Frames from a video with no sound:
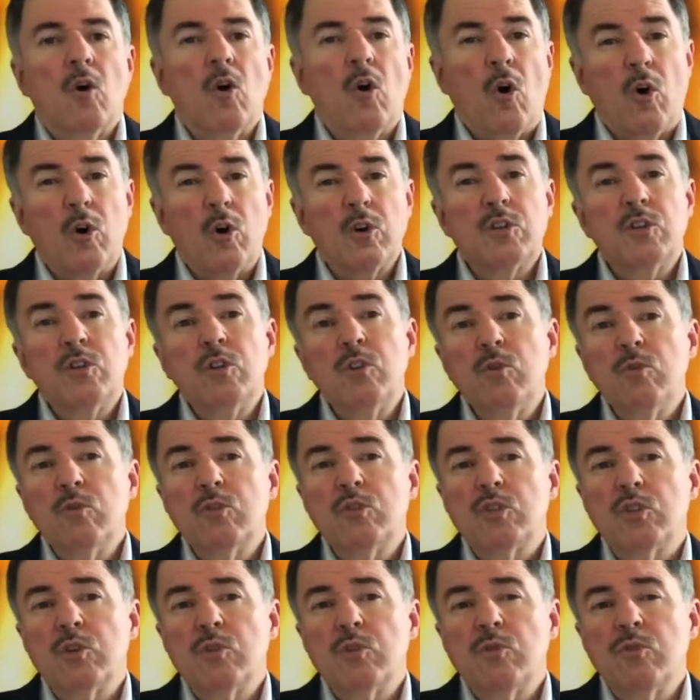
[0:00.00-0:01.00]
Or do you
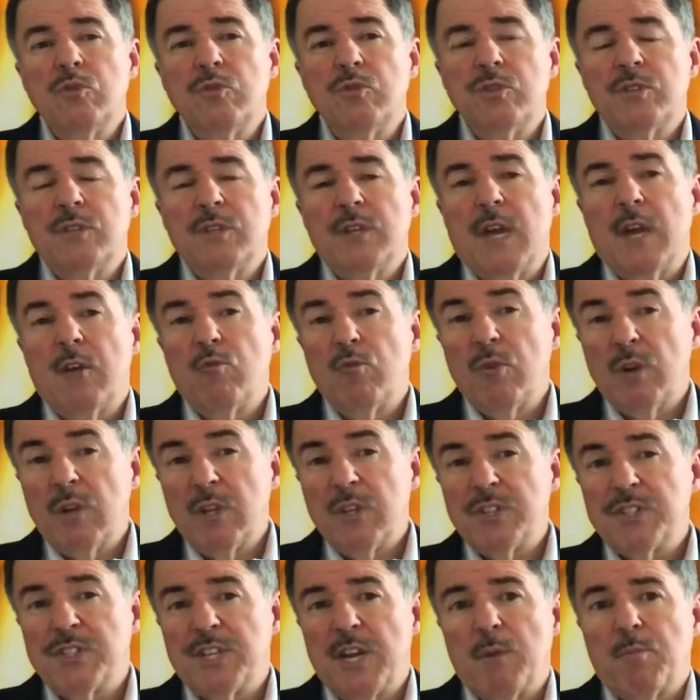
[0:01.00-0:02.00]
choose a real
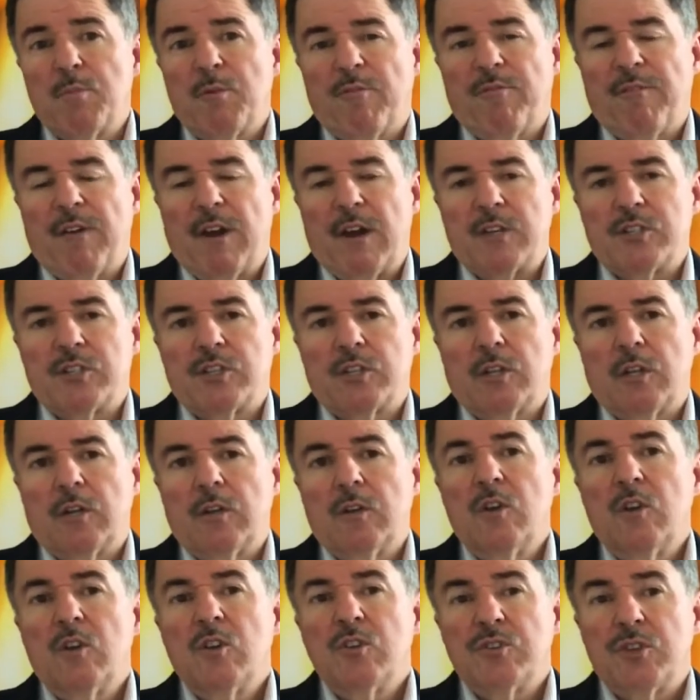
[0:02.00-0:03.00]
estate
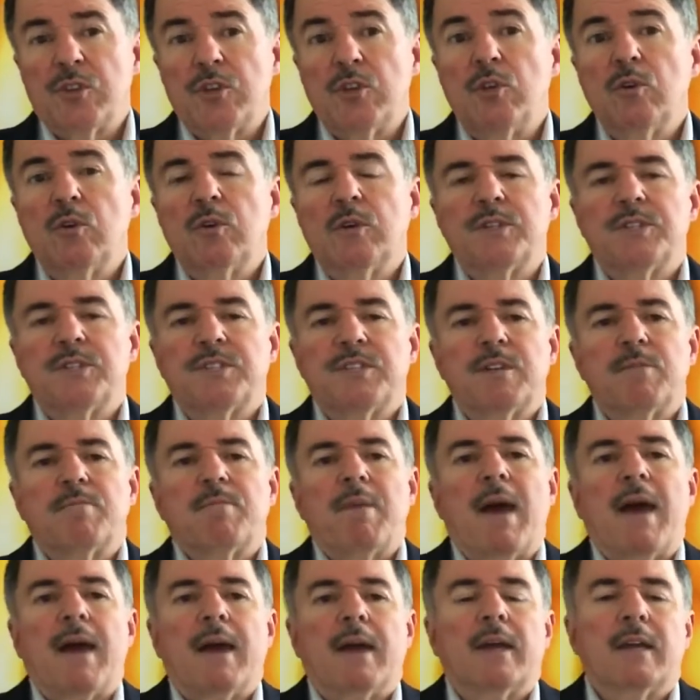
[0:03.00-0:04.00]
professional so you can sit
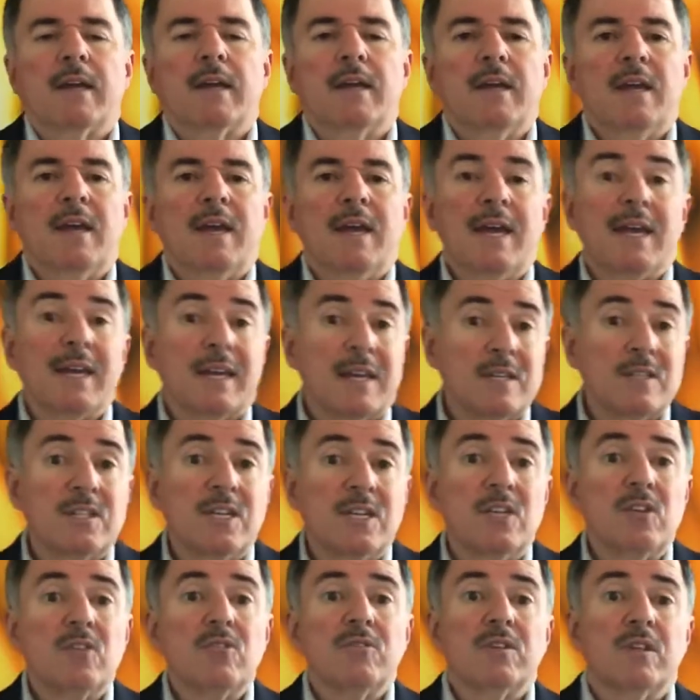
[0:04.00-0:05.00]
back and
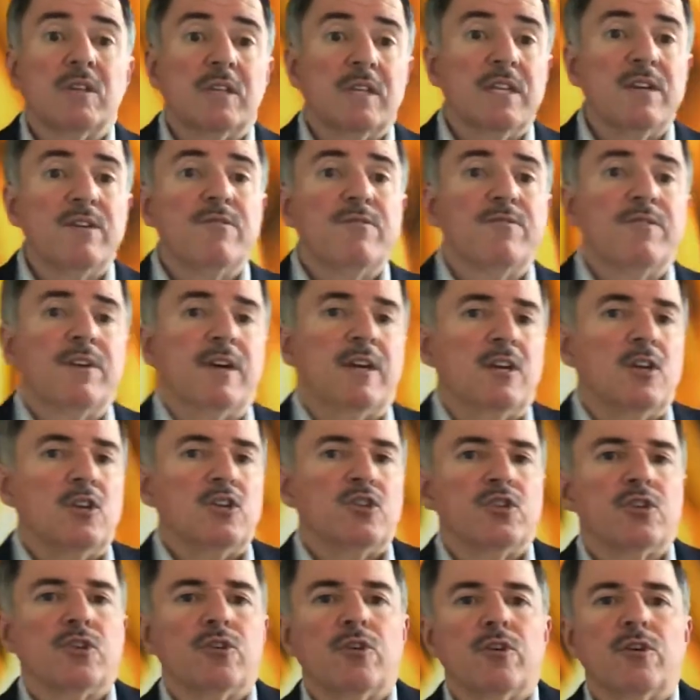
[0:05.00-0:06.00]
continue to live and
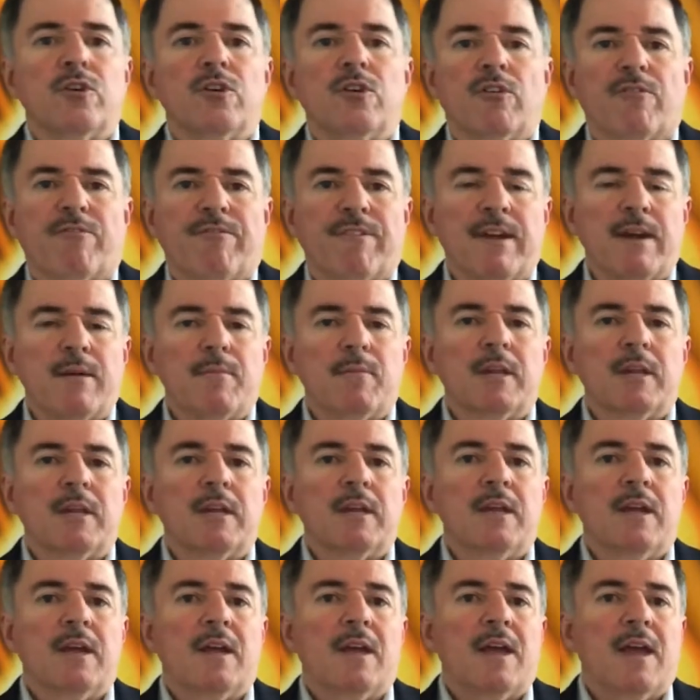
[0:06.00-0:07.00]
enjoy your
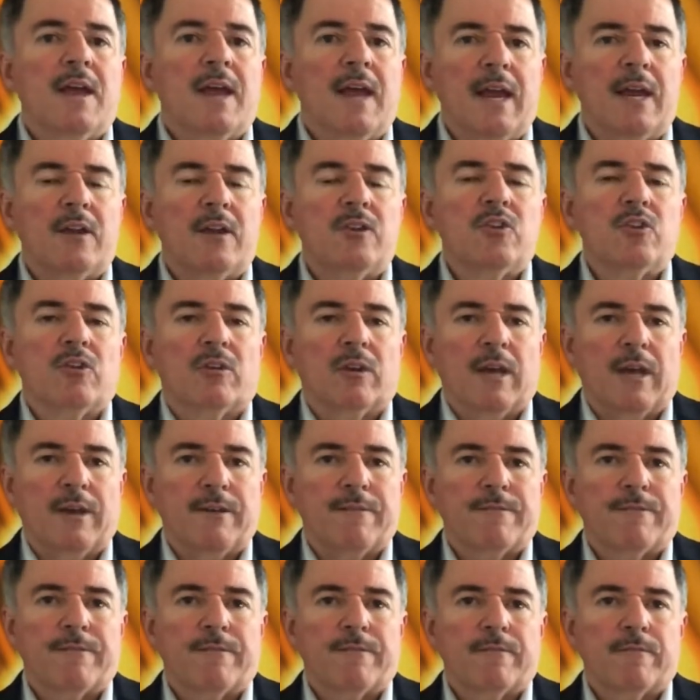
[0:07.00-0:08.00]
family and your
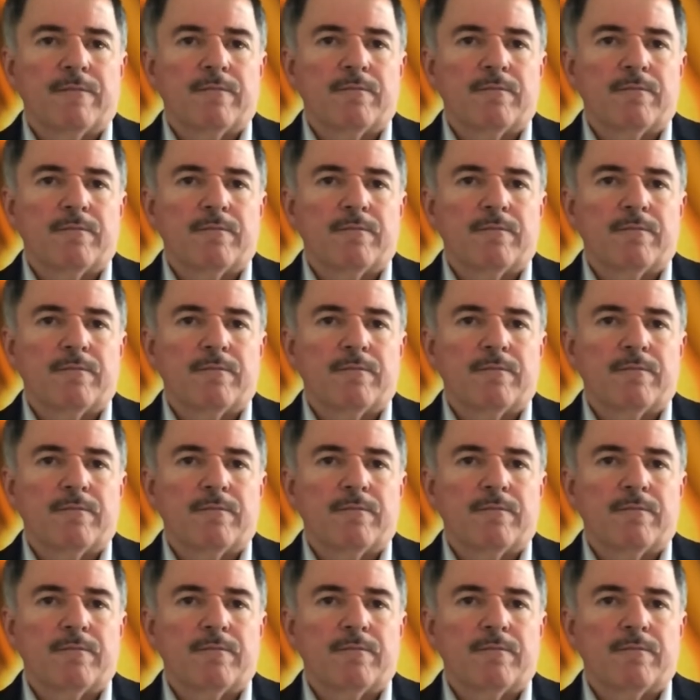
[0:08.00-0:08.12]
life?